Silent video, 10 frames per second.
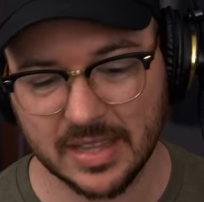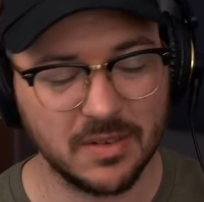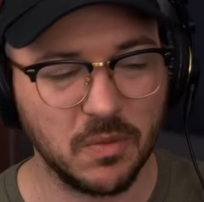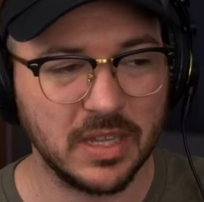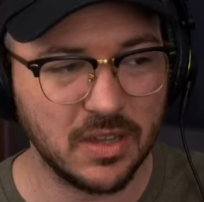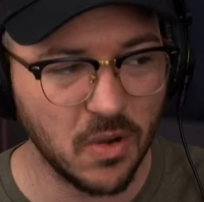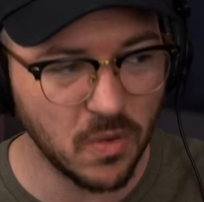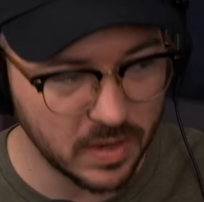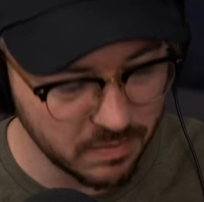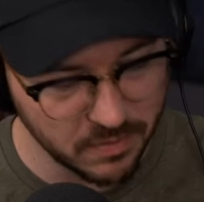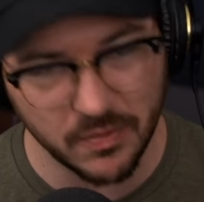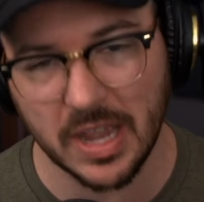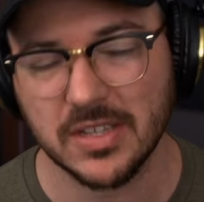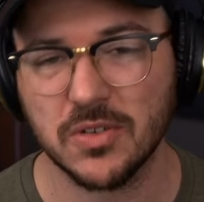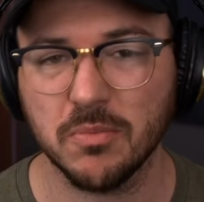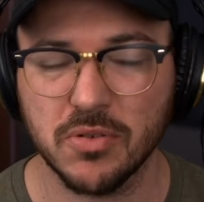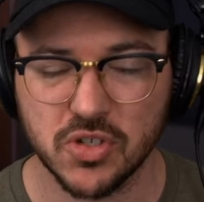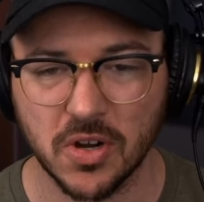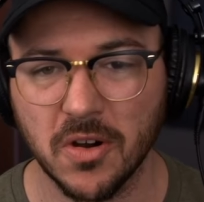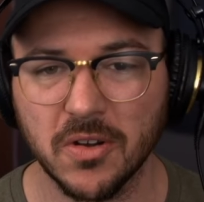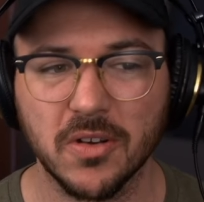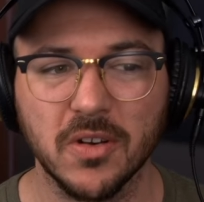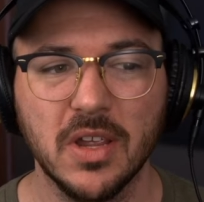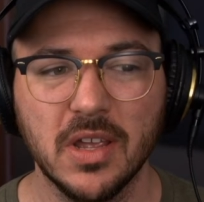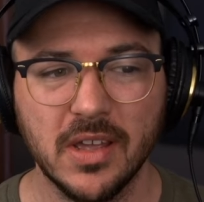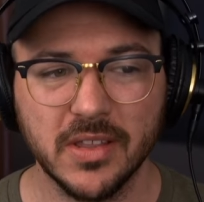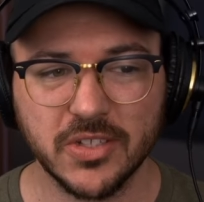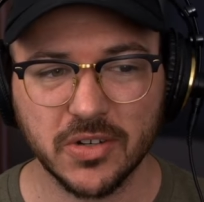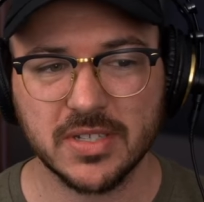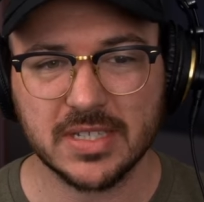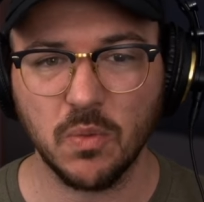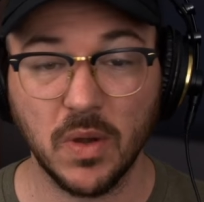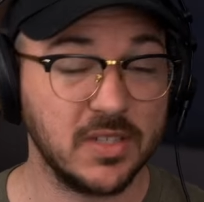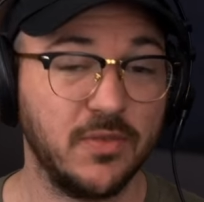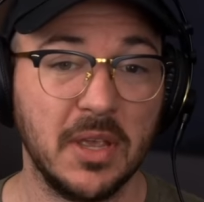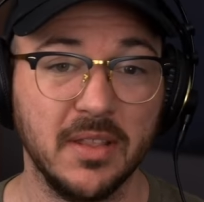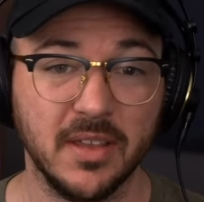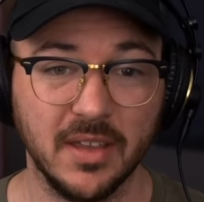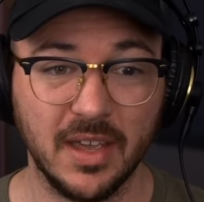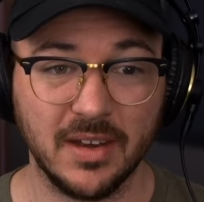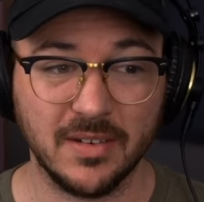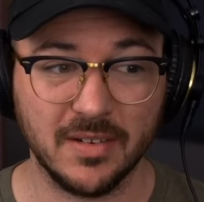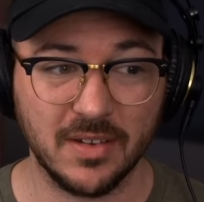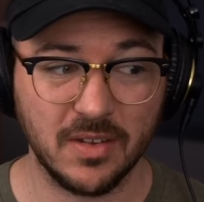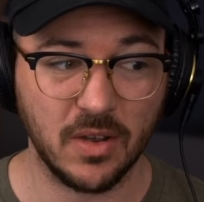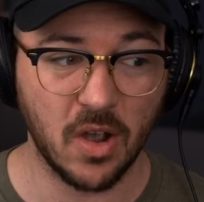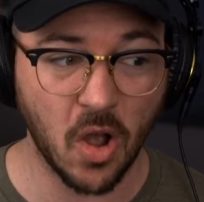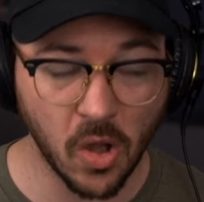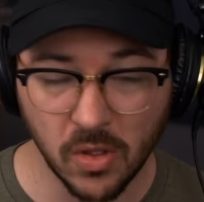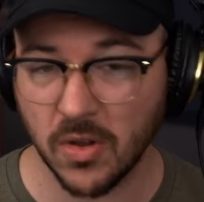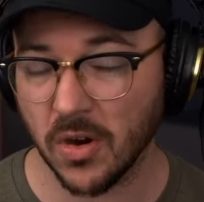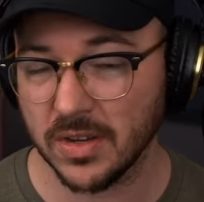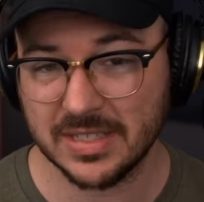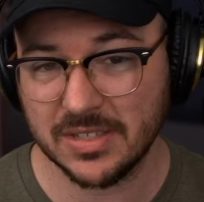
Then when they go even faster and push it harder, they'll start to see what's failing, and all cards.